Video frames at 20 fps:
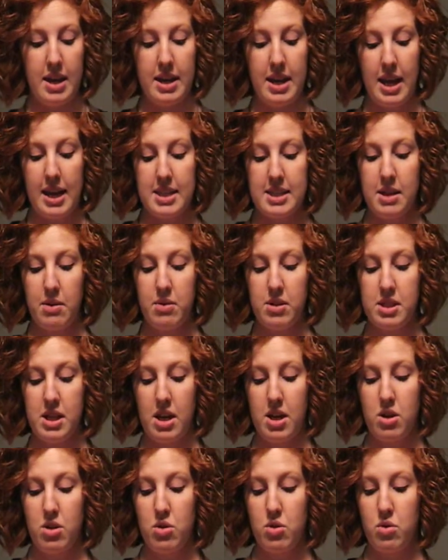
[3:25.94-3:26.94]
Next, I will
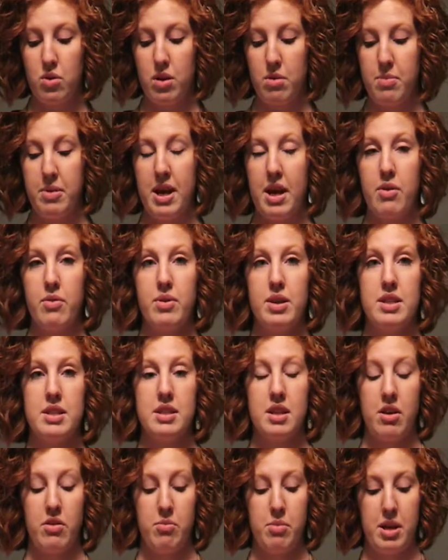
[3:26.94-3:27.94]
tell you who could be at
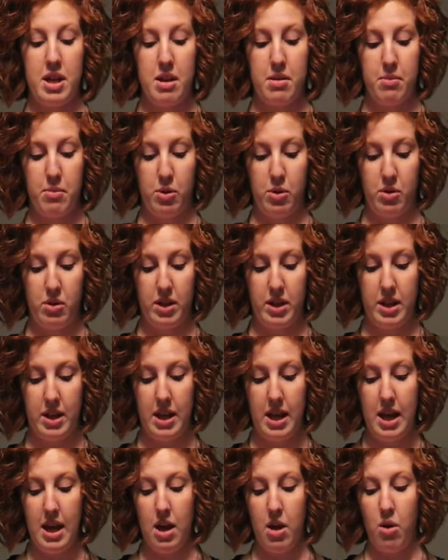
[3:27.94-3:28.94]
risk of being
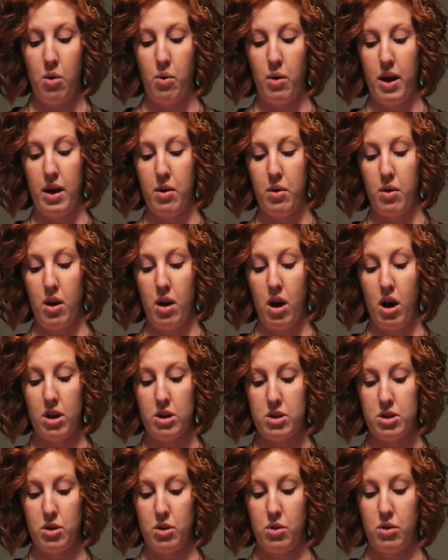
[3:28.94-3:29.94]
bullied and
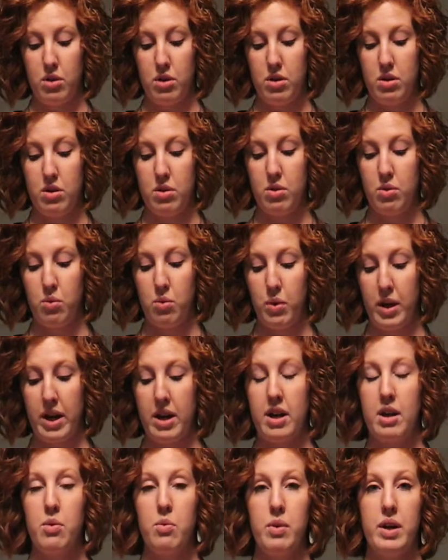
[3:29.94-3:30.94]
also
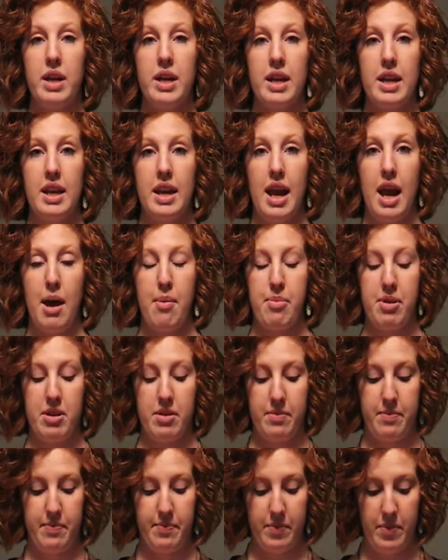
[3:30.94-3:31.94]
where and when it can
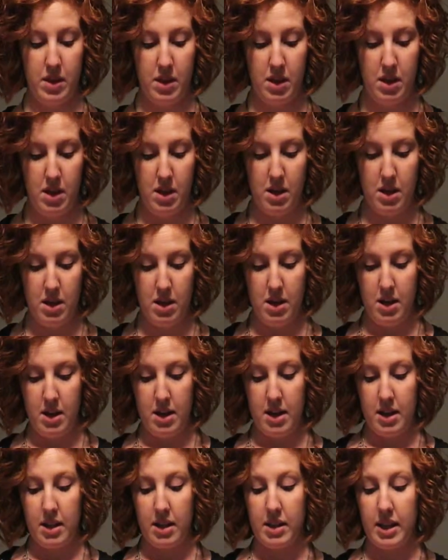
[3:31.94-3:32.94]
happen.
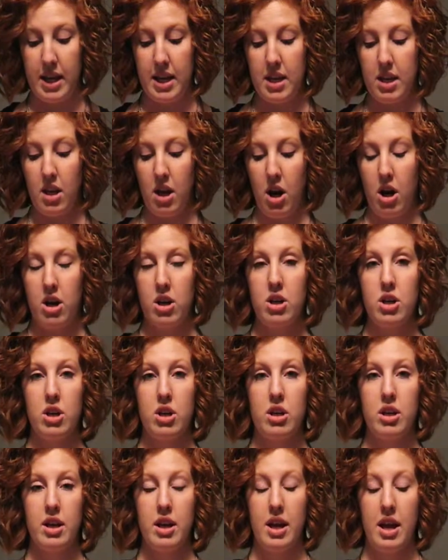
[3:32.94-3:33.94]
Clayton R.
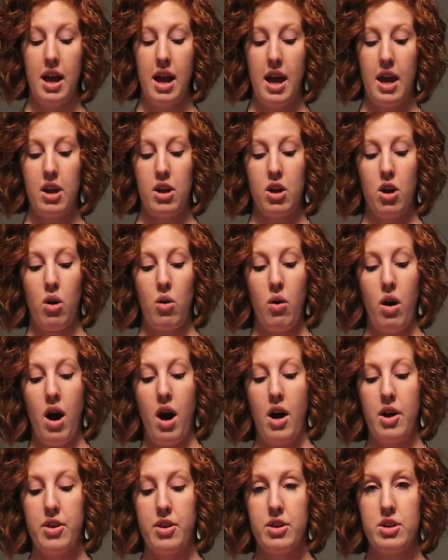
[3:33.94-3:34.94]
Cook and
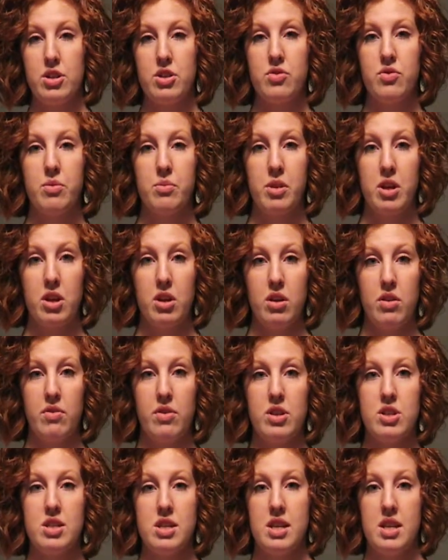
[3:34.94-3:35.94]
co-authors from the
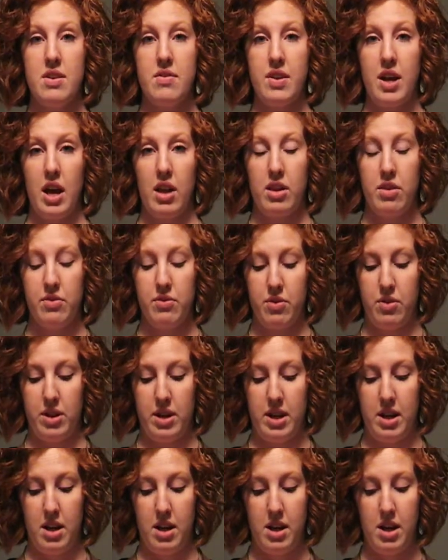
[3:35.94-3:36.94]
University of
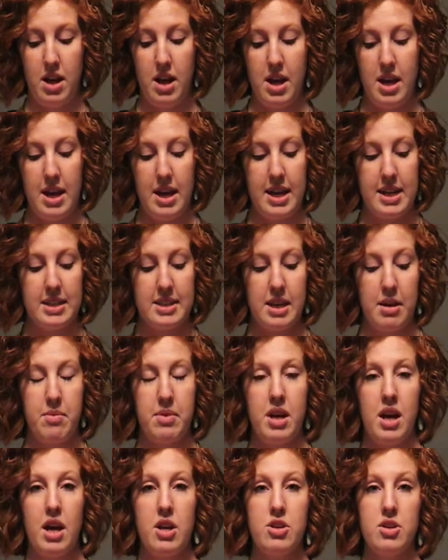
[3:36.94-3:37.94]
California
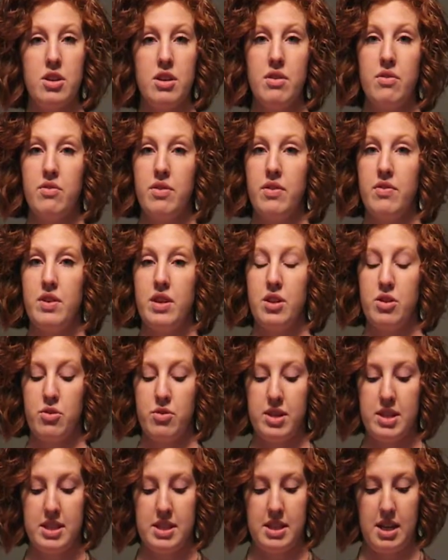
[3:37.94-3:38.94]
examined
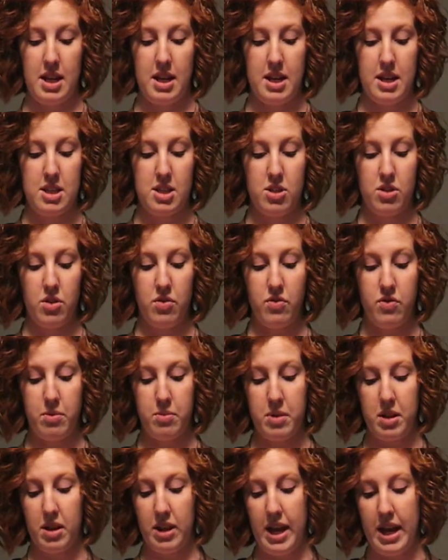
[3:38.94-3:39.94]
153 studies
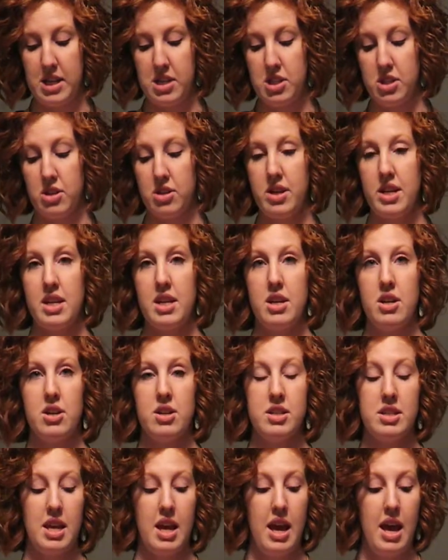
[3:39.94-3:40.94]
from the last 30
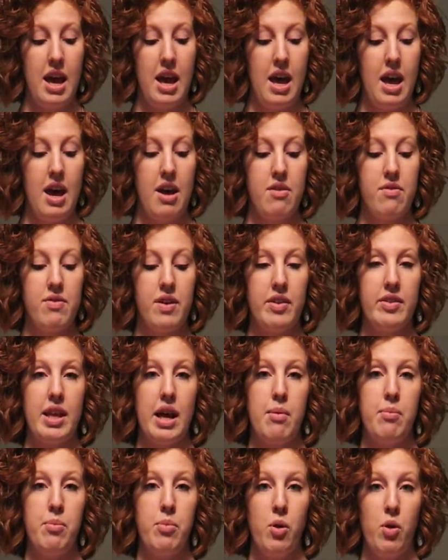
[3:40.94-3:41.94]
years and found
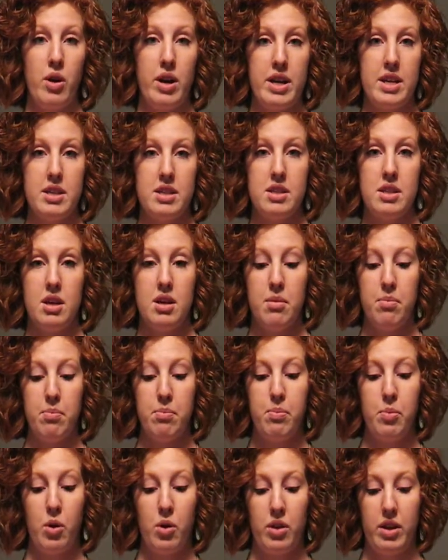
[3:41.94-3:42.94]
that boys
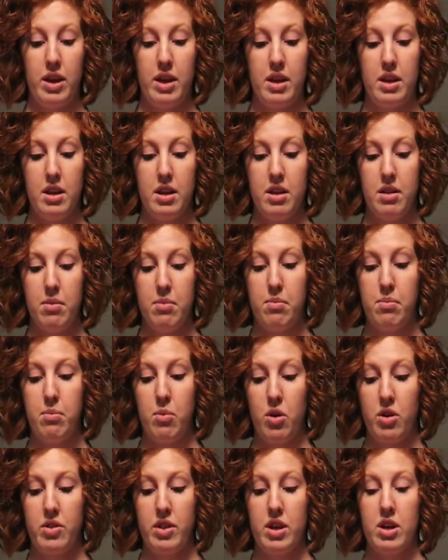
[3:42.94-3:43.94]
bullied
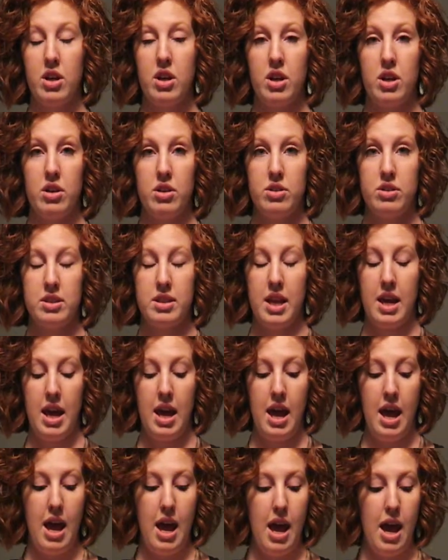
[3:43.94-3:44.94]
more than girls,
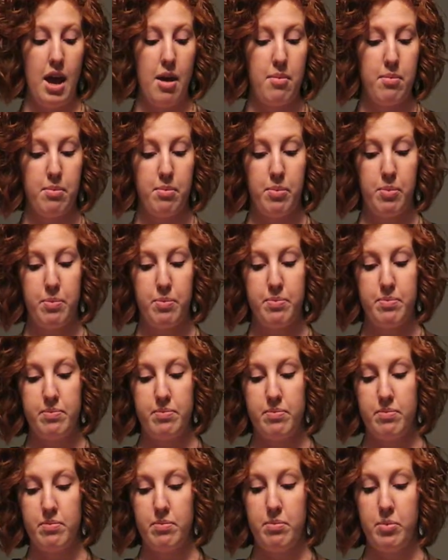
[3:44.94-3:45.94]
and
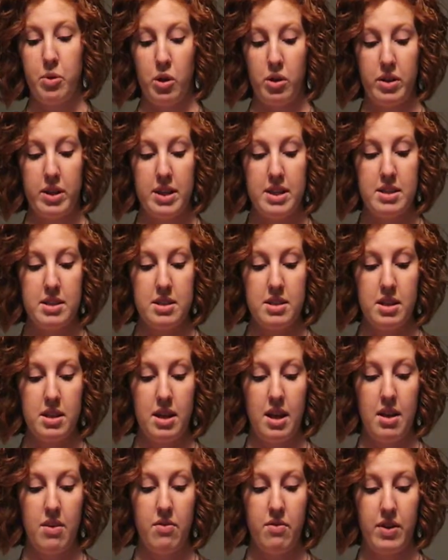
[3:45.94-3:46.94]
bullies
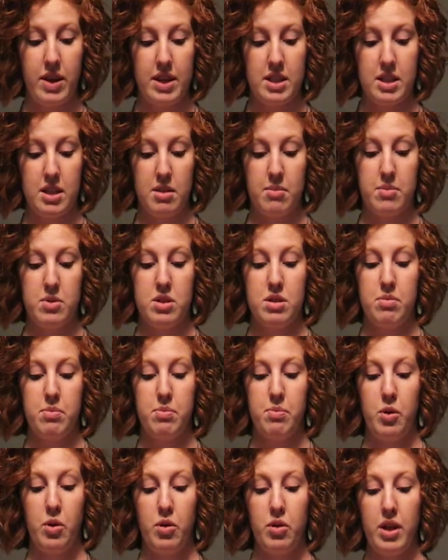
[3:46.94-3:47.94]
and victims
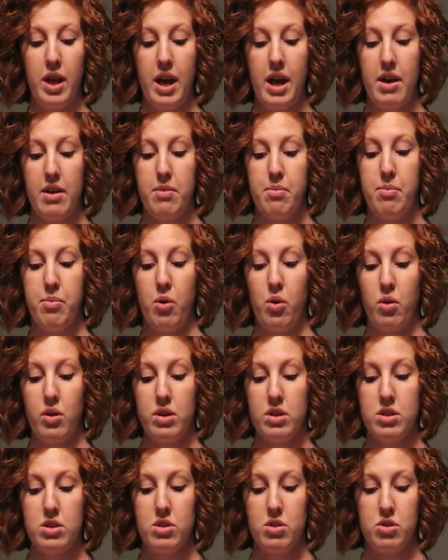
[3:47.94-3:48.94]
both had
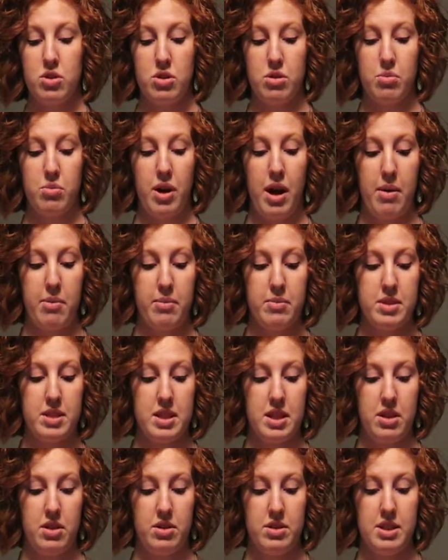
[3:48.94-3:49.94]
poor social problem
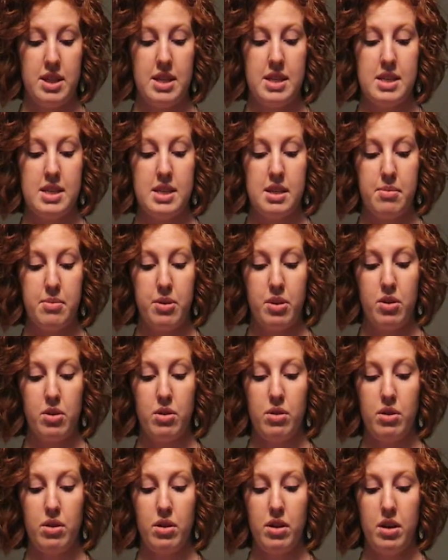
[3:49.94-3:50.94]
skills and typically